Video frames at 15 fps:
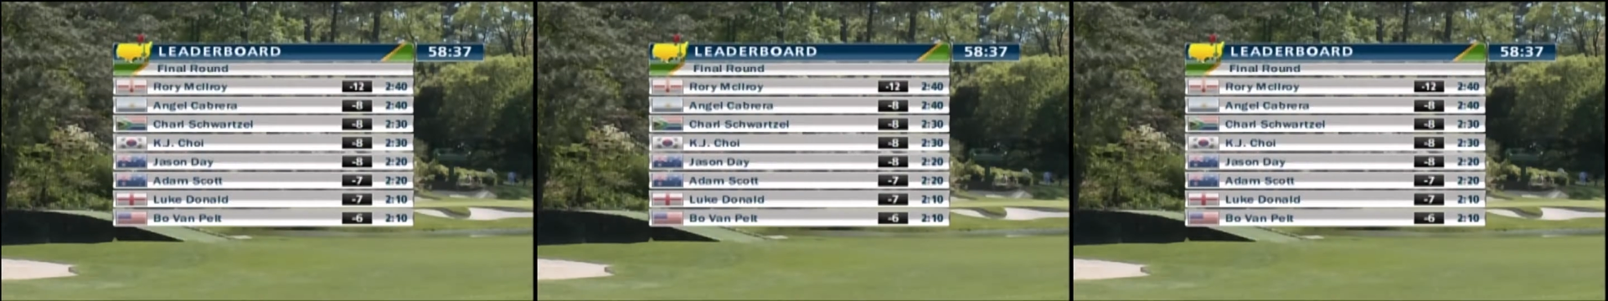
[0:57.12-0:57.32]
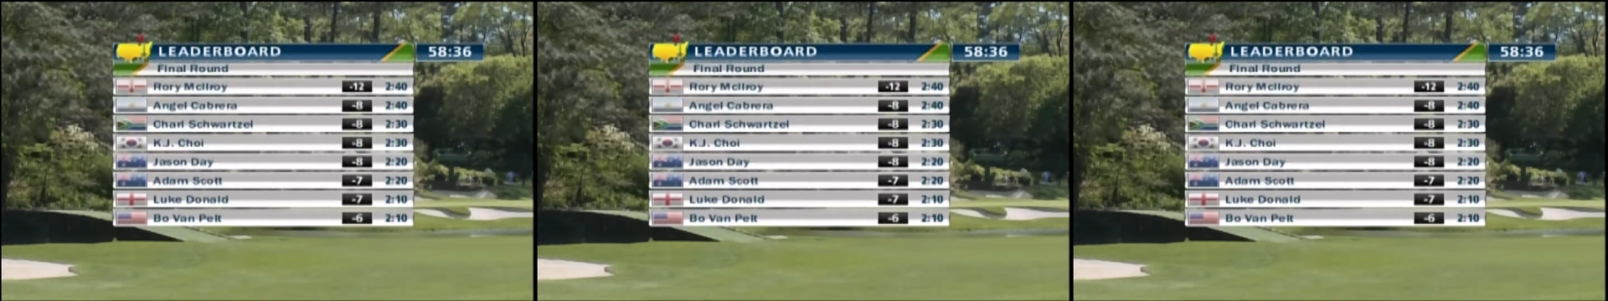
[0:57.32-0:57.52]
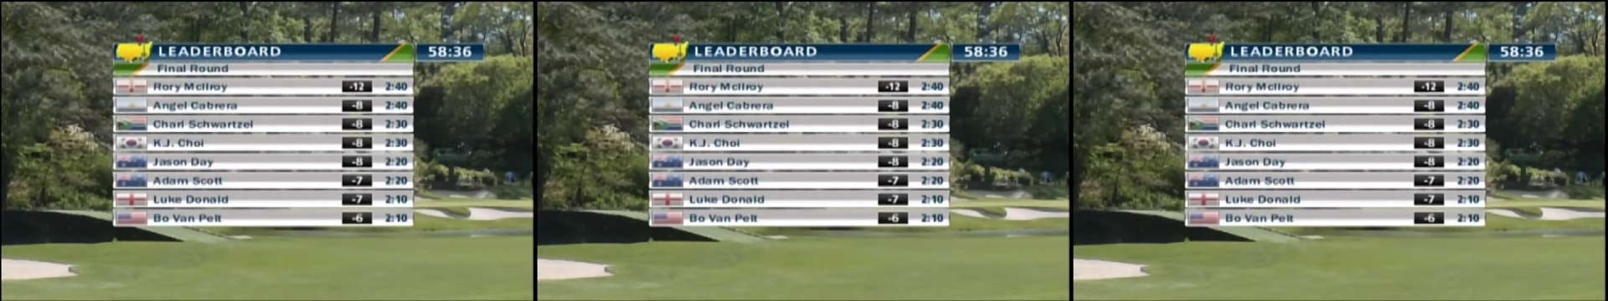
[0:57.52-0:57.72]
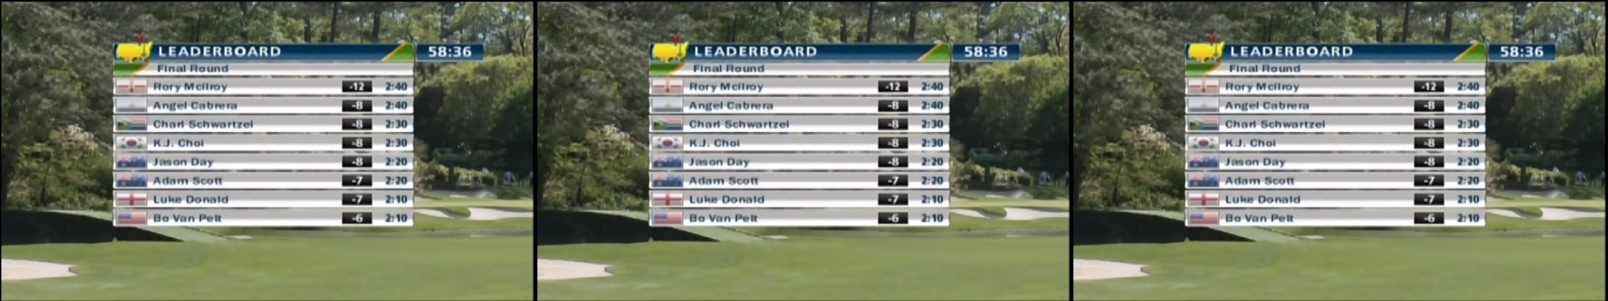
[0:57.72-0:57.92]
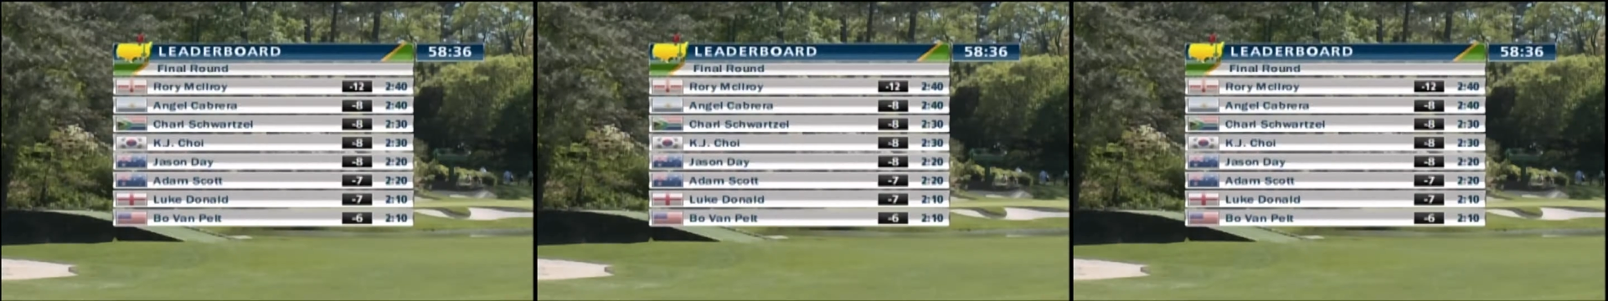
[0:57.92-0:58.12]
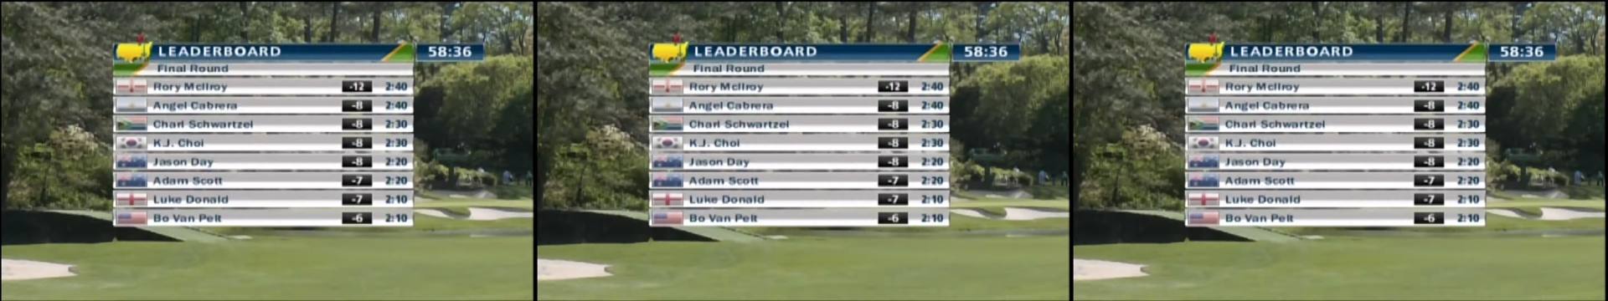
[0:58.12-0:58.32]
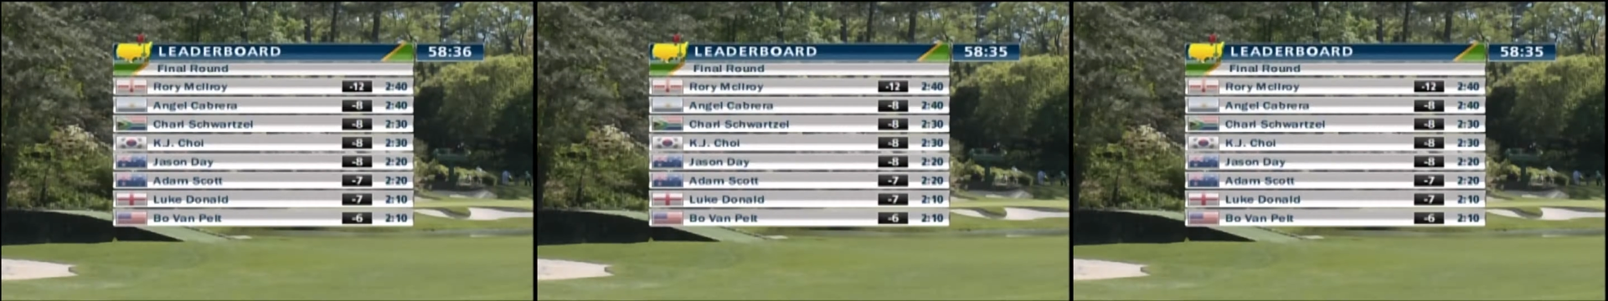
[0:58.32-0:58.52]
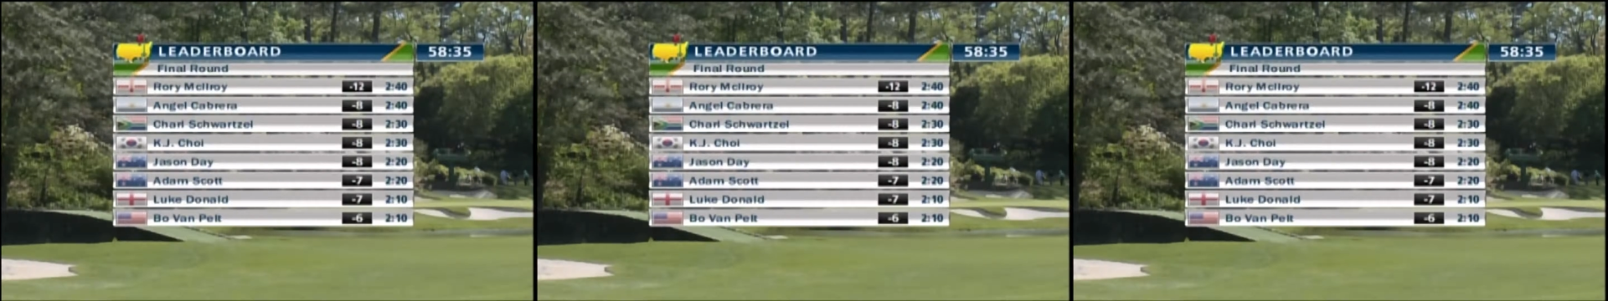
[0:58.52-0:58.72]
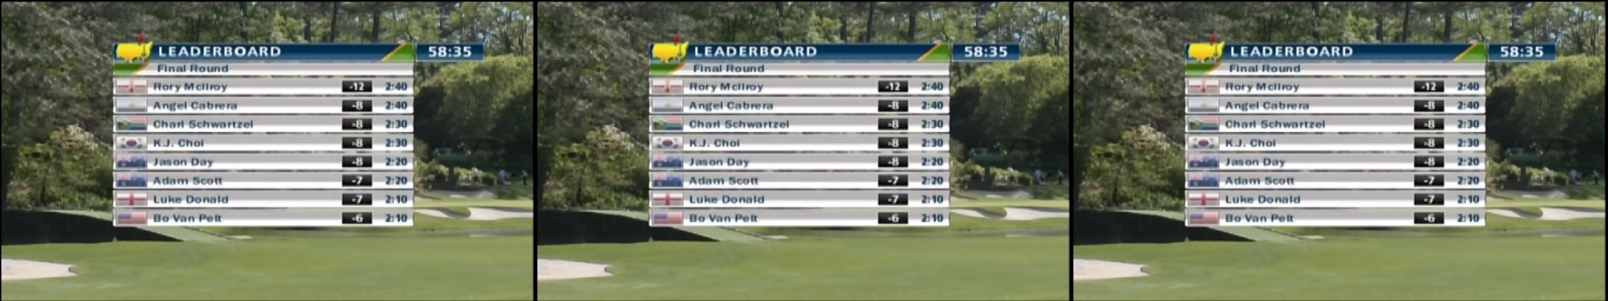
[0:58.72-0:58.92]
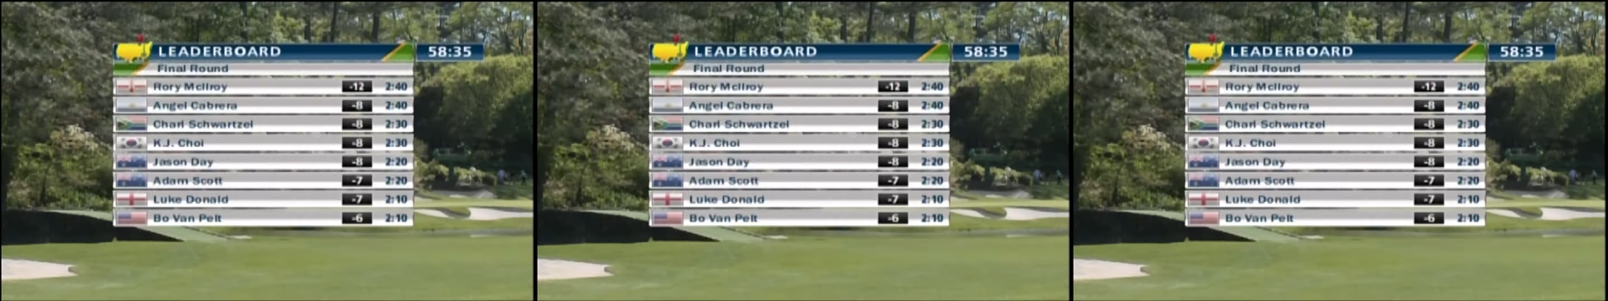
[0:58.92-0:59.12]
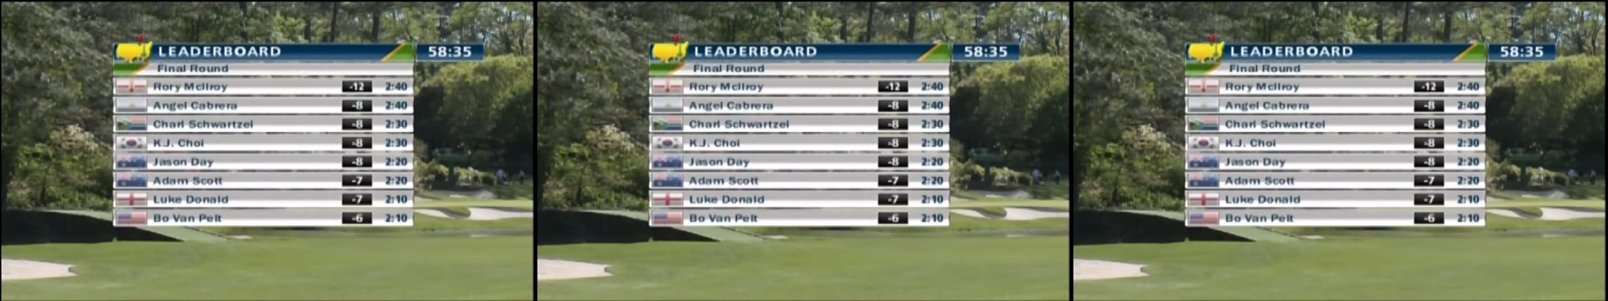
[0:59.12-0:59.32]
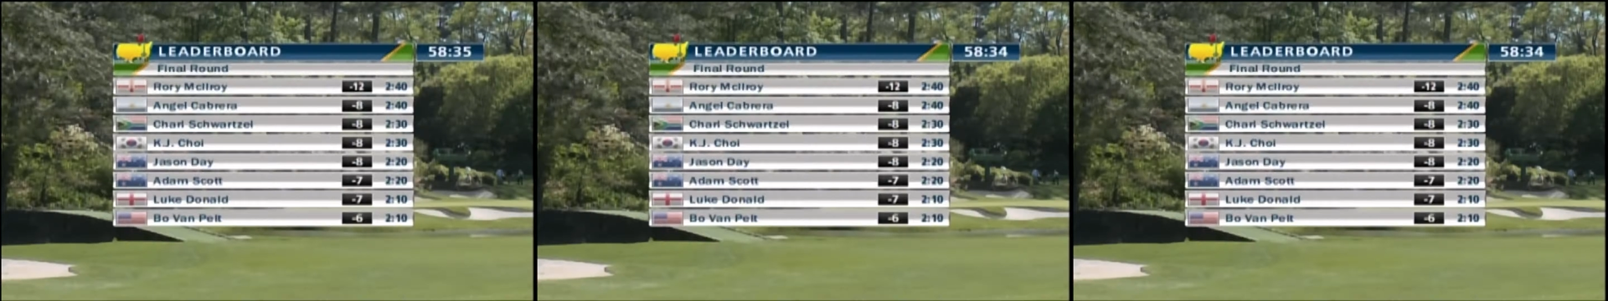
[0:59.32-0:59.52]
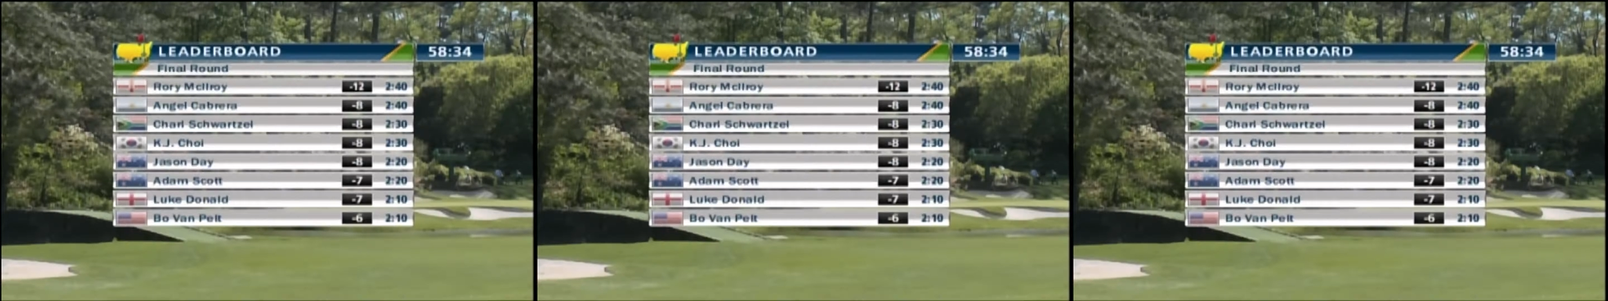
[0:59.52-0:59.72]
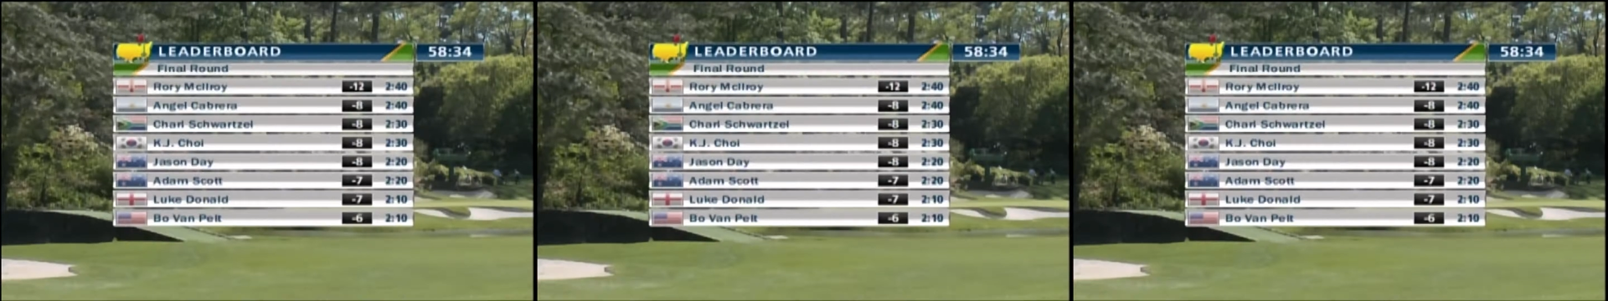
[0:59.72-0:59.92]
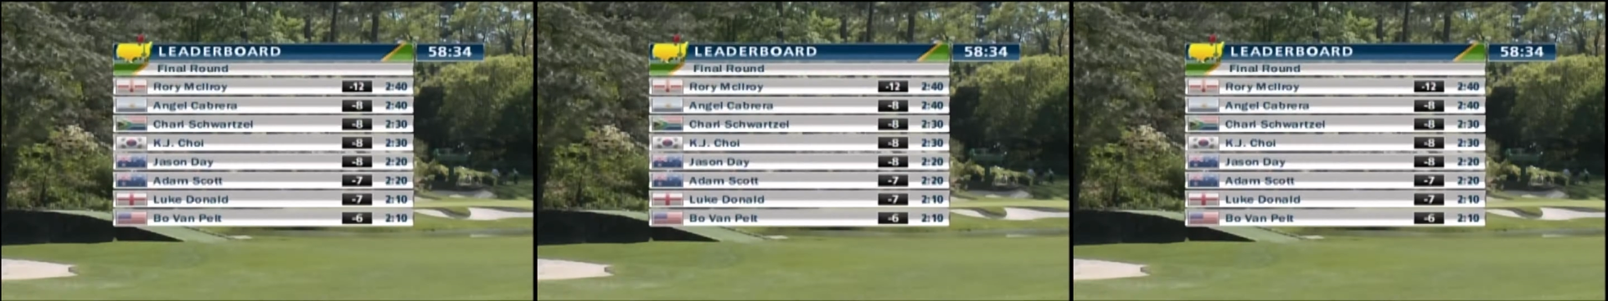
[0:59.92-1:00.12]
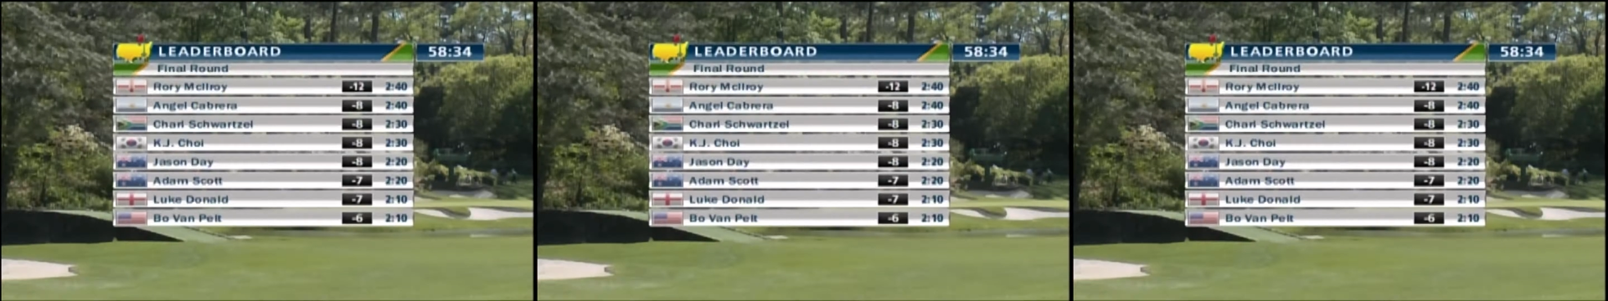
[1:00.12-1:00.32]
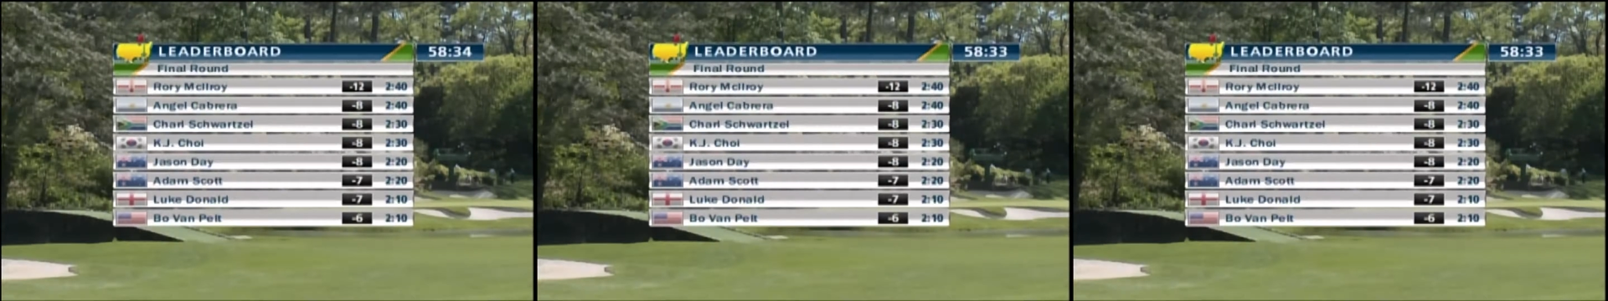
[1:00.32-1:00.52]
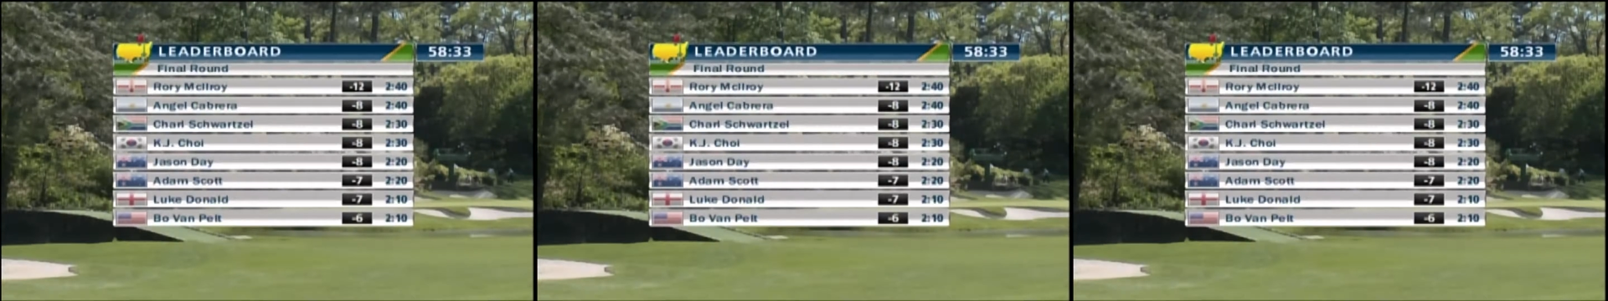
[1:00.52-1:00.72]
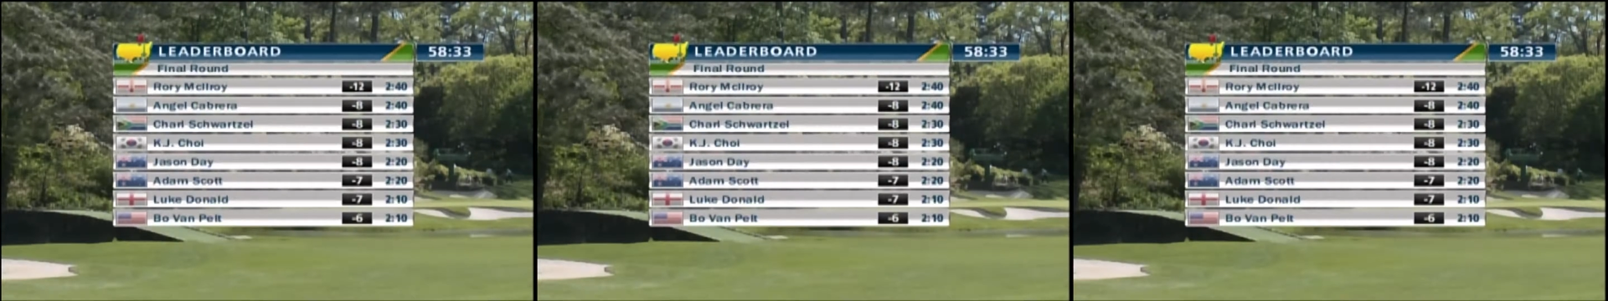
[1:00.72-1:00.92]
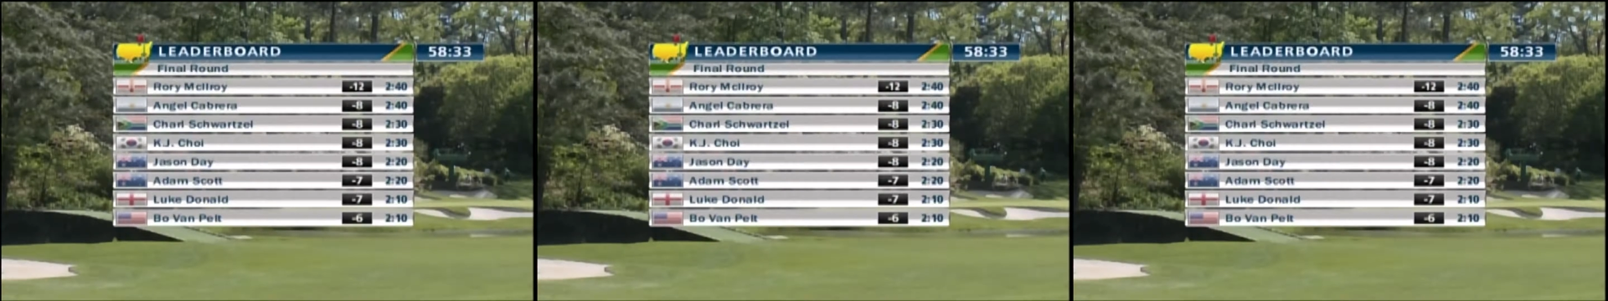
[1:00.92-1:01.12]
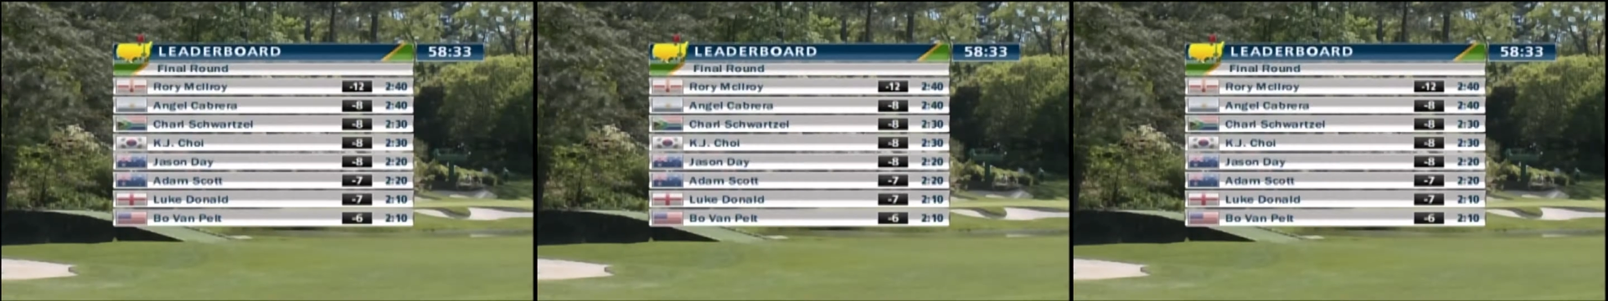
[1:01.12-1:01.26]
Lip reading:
(no speaker visible)